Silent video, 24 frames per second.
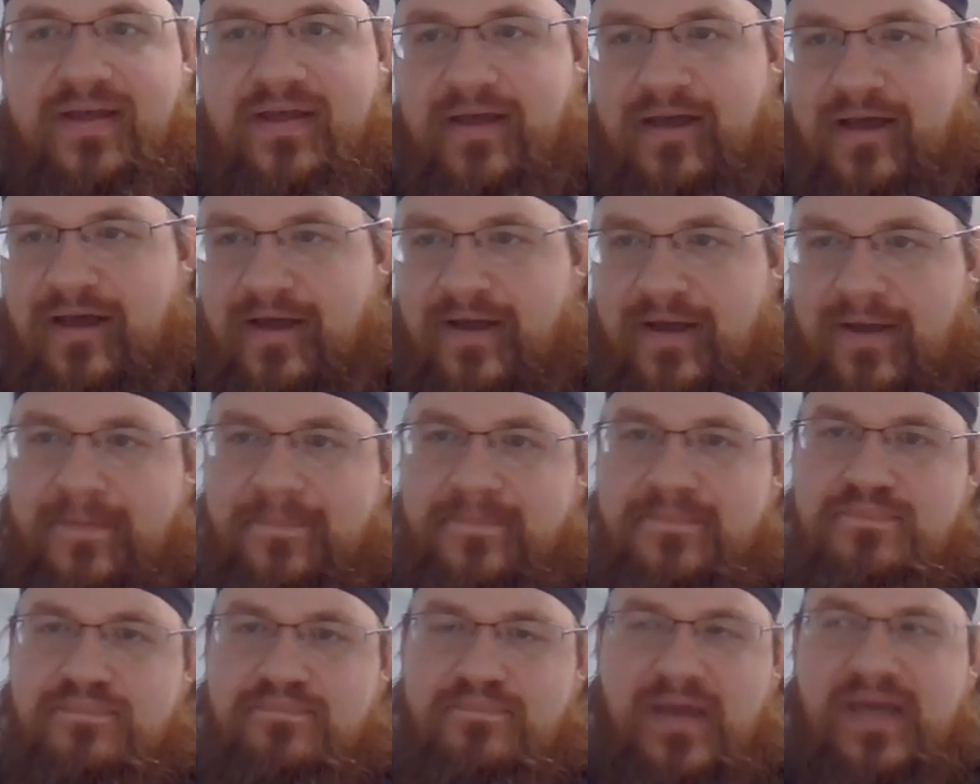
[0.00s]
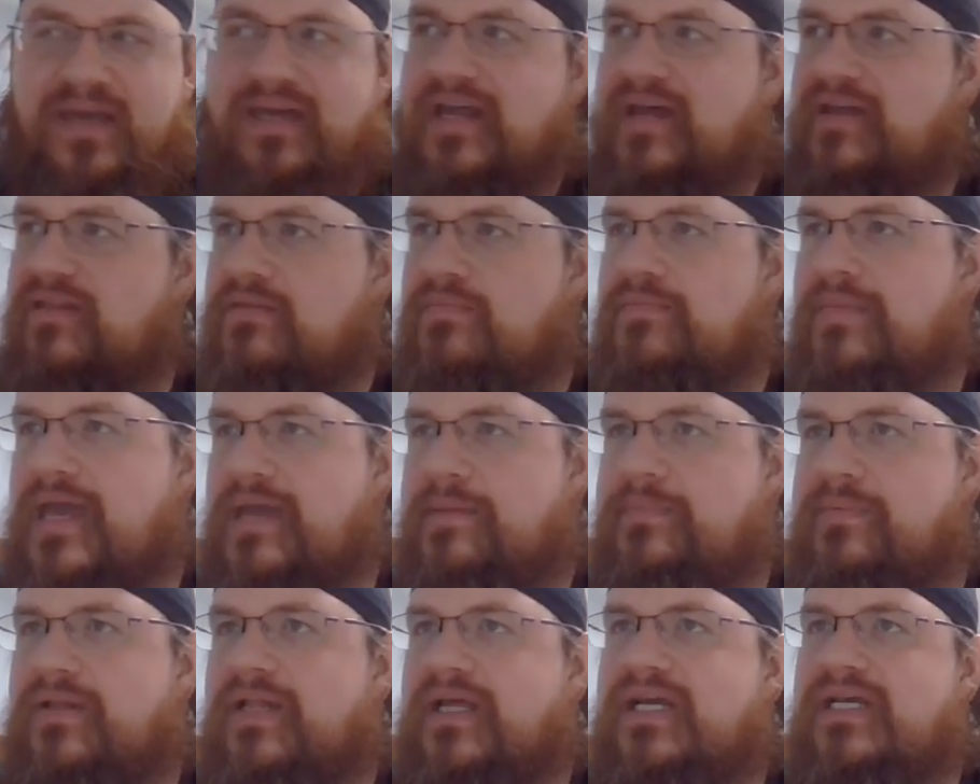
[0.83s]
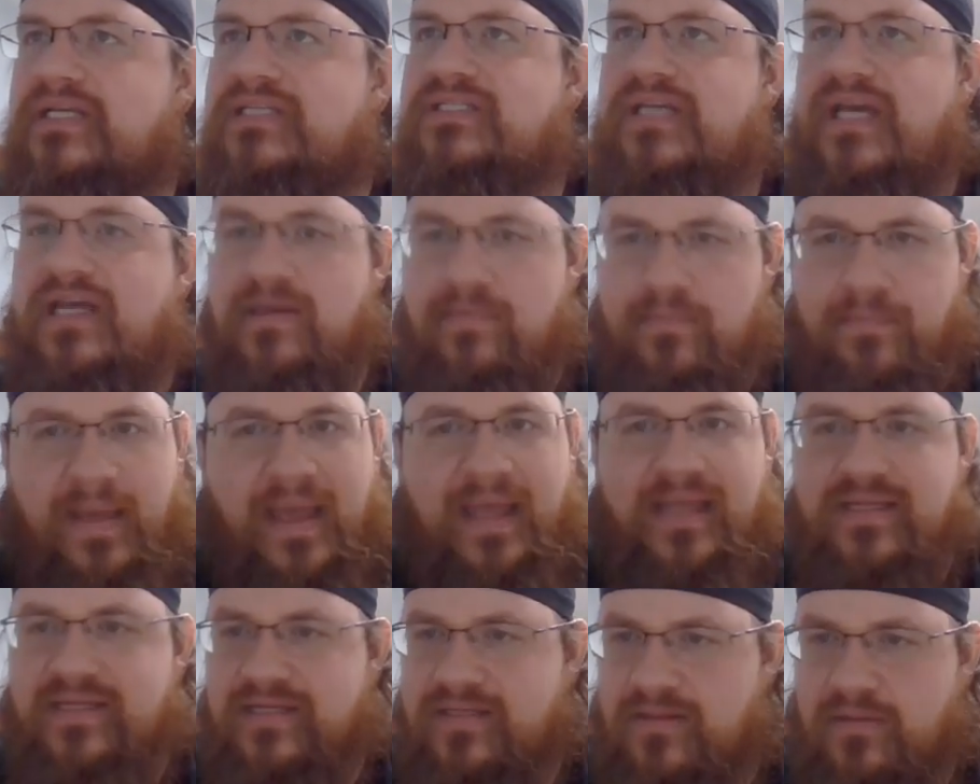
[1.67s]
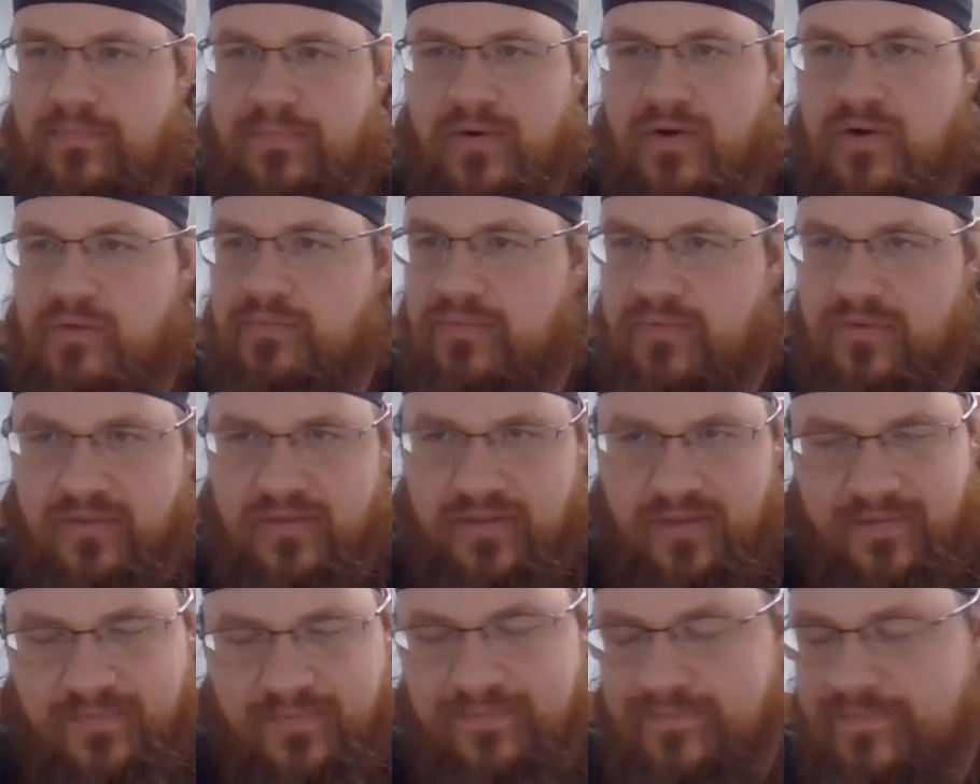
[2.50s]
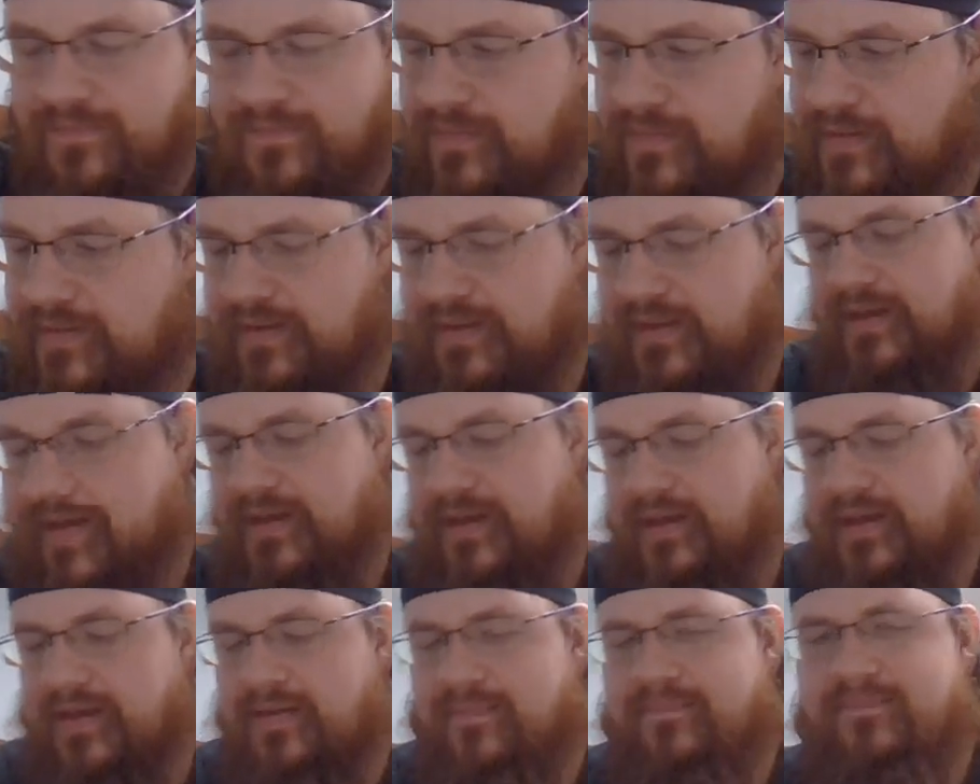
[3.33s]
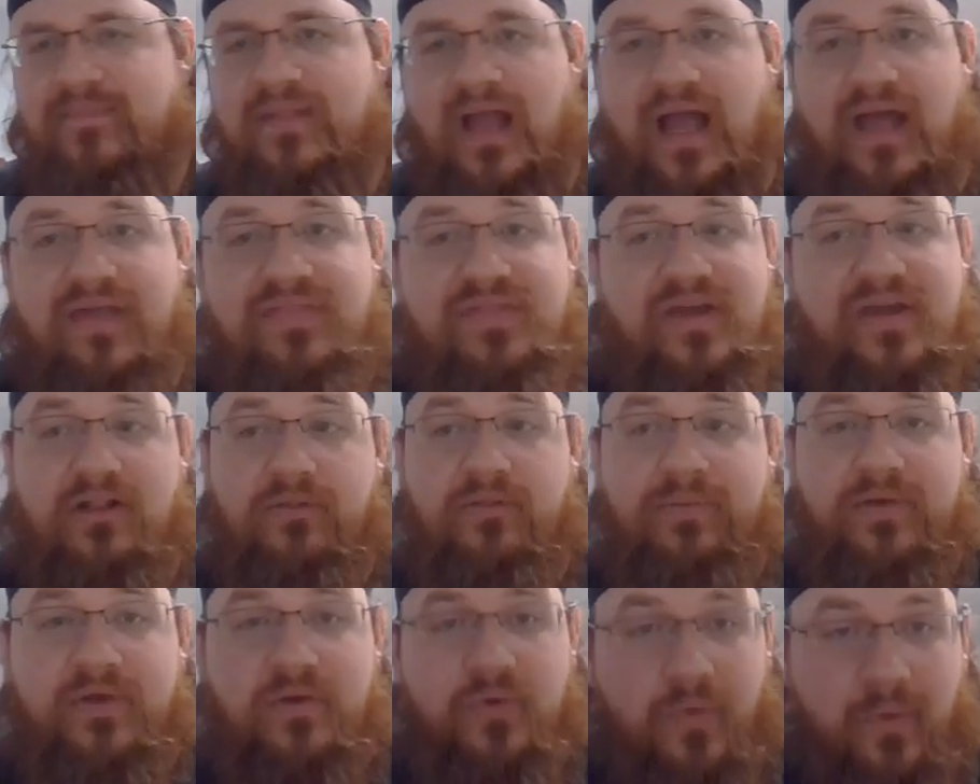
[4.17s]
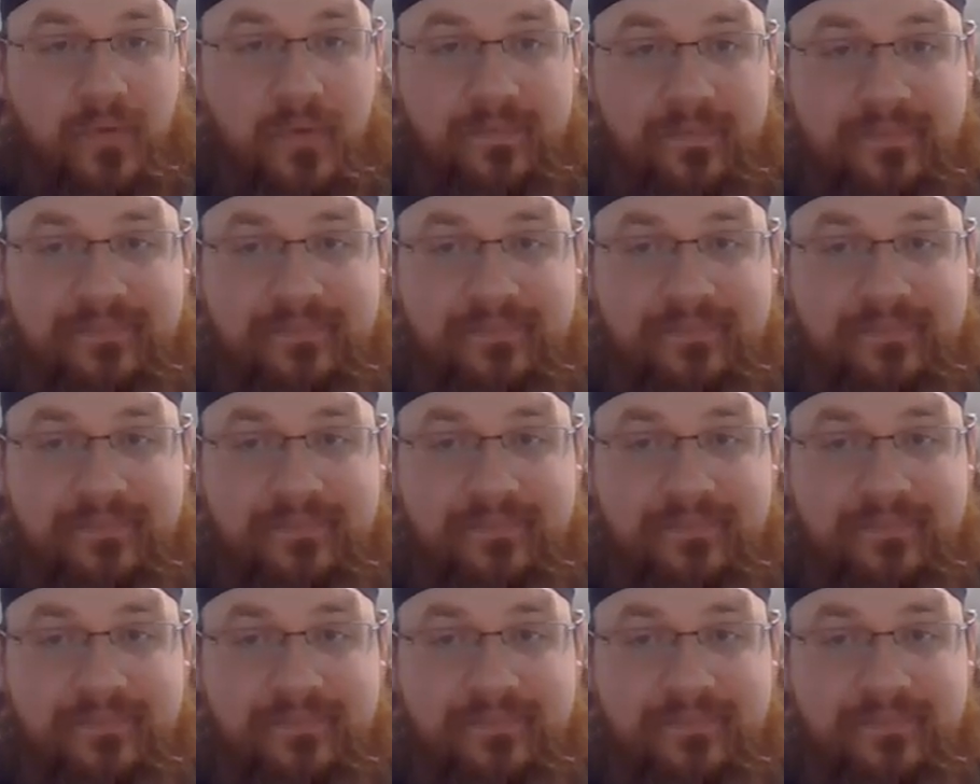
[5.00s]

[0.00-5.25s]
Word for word: Uh, make it out of the maple, like I said, and paint it the purple. And I think it'll be cool.